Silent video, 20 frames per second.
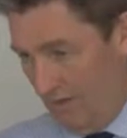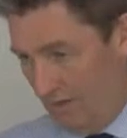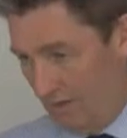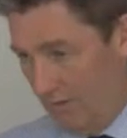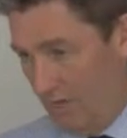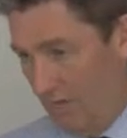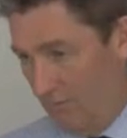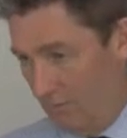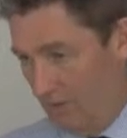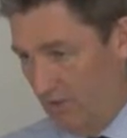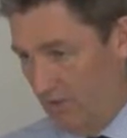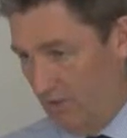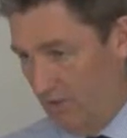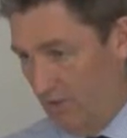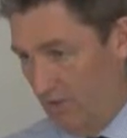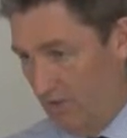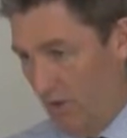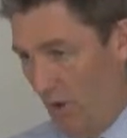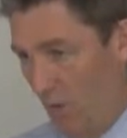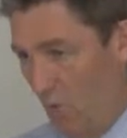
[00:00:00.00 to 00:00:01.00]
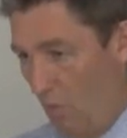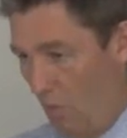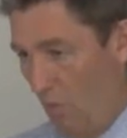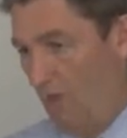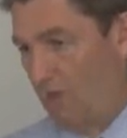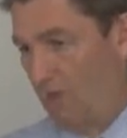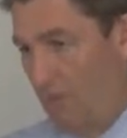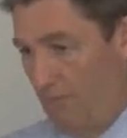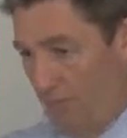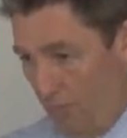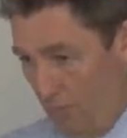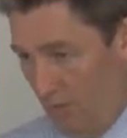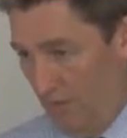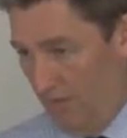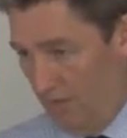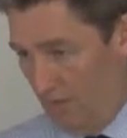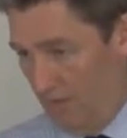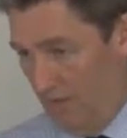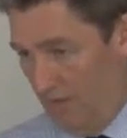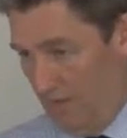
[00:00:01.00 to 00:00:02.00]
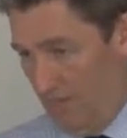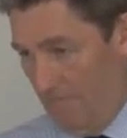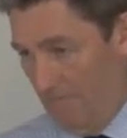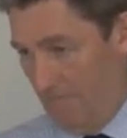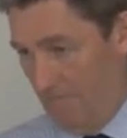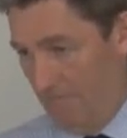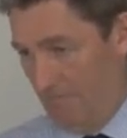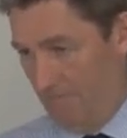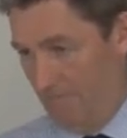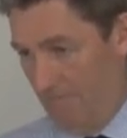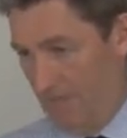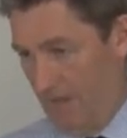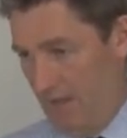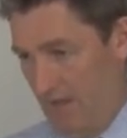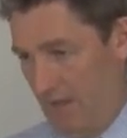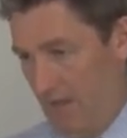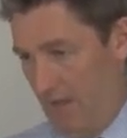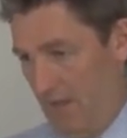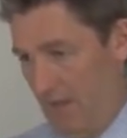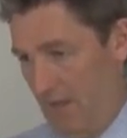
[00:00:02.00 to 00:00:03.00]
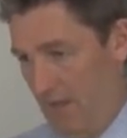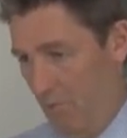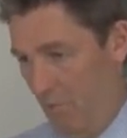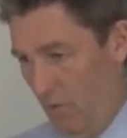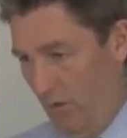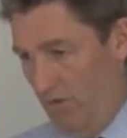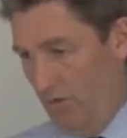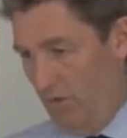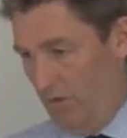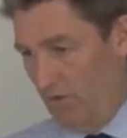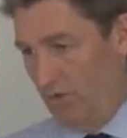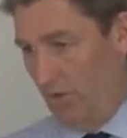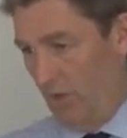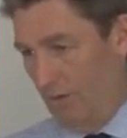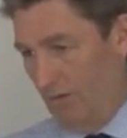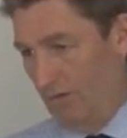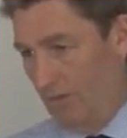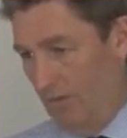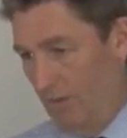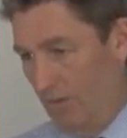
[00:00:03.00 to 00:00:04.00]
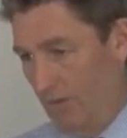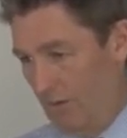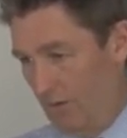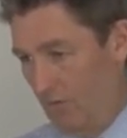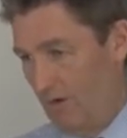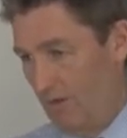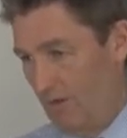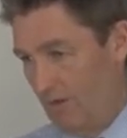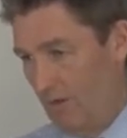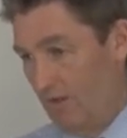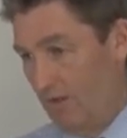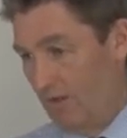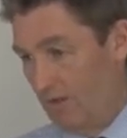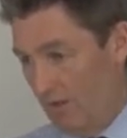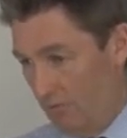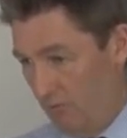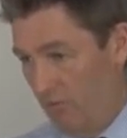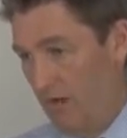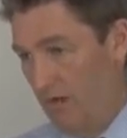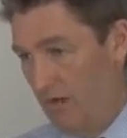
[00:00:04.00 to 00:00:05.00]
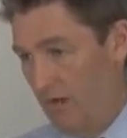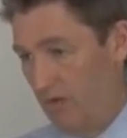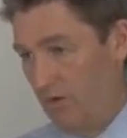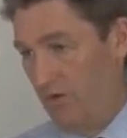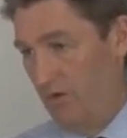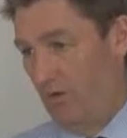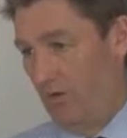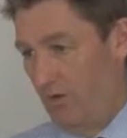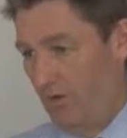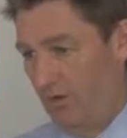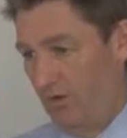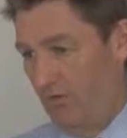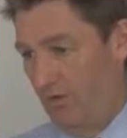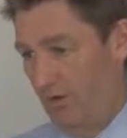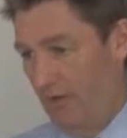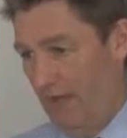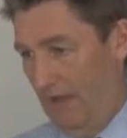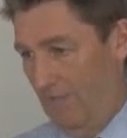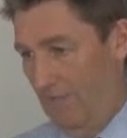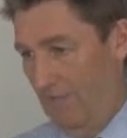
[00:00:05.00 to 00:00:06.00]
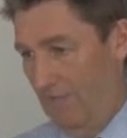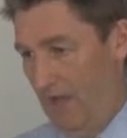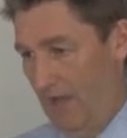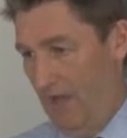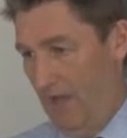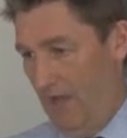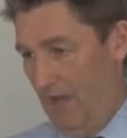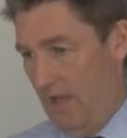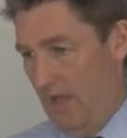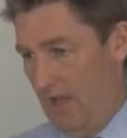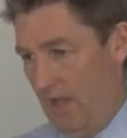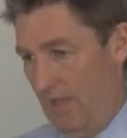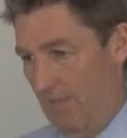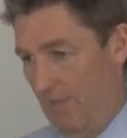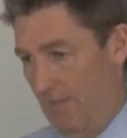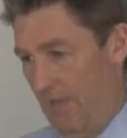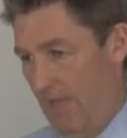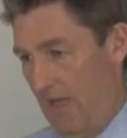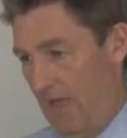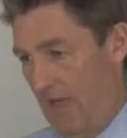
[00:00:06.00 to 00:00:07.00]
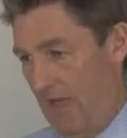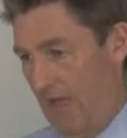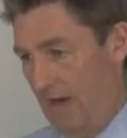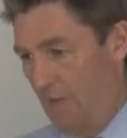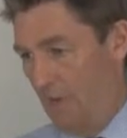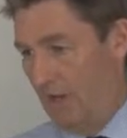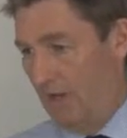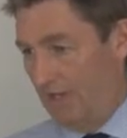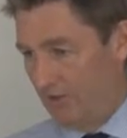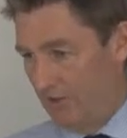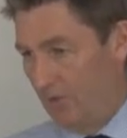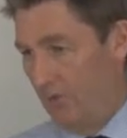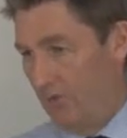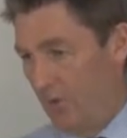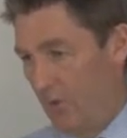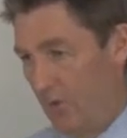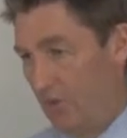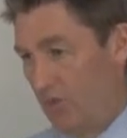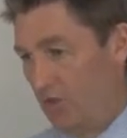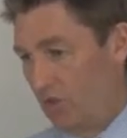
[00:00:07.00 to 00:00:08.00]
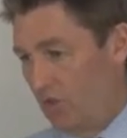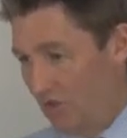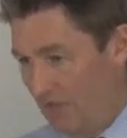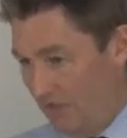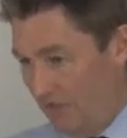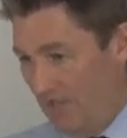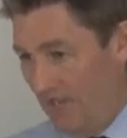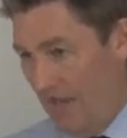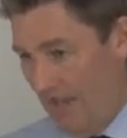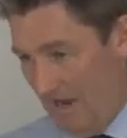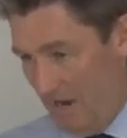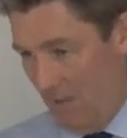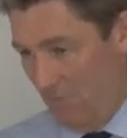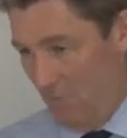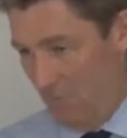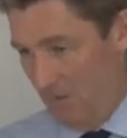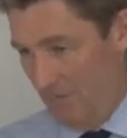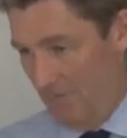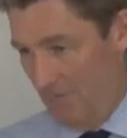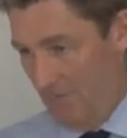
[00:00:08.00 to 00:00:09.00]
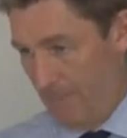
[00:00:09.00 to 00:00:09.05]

ask our businesses what's important to them and what are the top two or three things that are really crucial for them. And we ask those questions now,